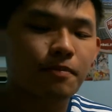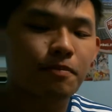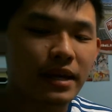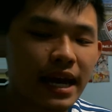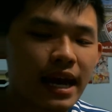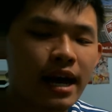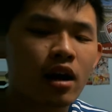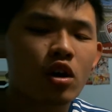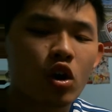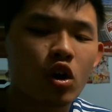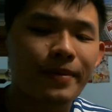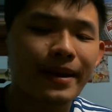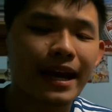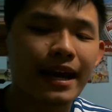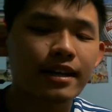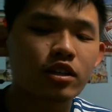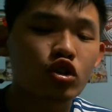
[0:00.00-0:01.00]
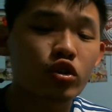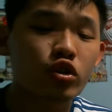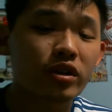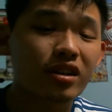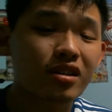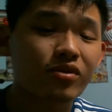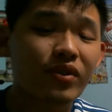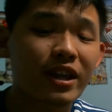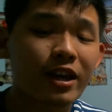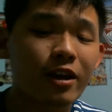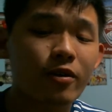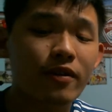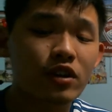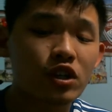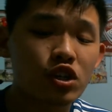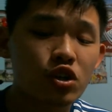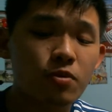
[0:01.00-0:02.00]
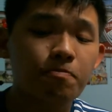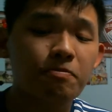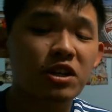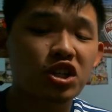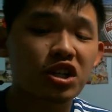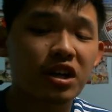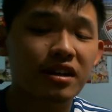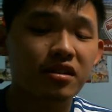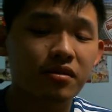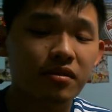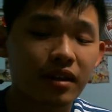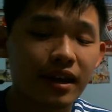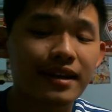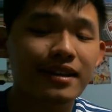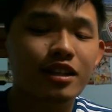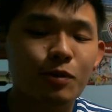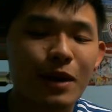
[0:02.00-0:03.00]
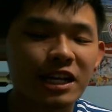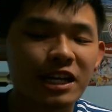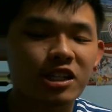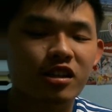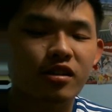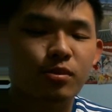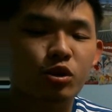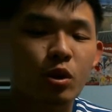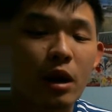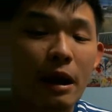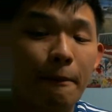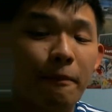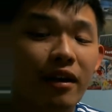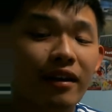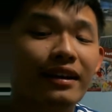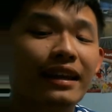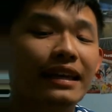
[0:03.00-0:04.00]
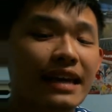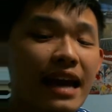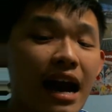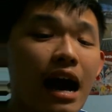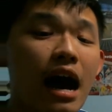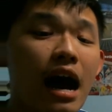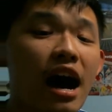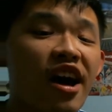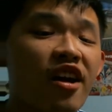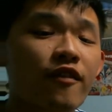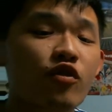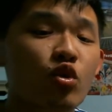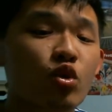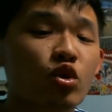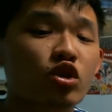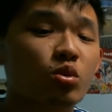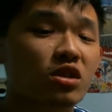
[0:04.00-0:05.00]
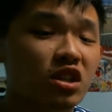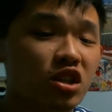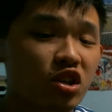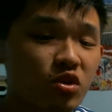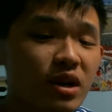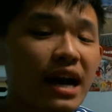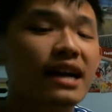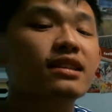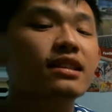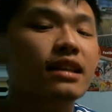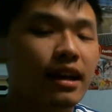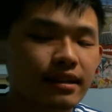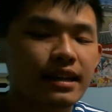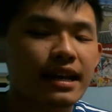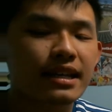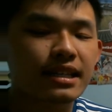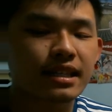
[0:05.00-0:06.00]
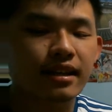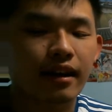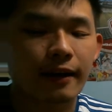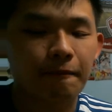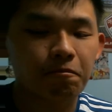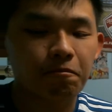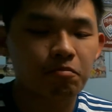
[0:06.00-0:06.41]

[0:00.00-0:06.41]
But yeah, hope you guys enjoyed this video. If you do, make sure you guys leave a like, smash the subscribe button, and yeah, I, of course, will see you guys next time.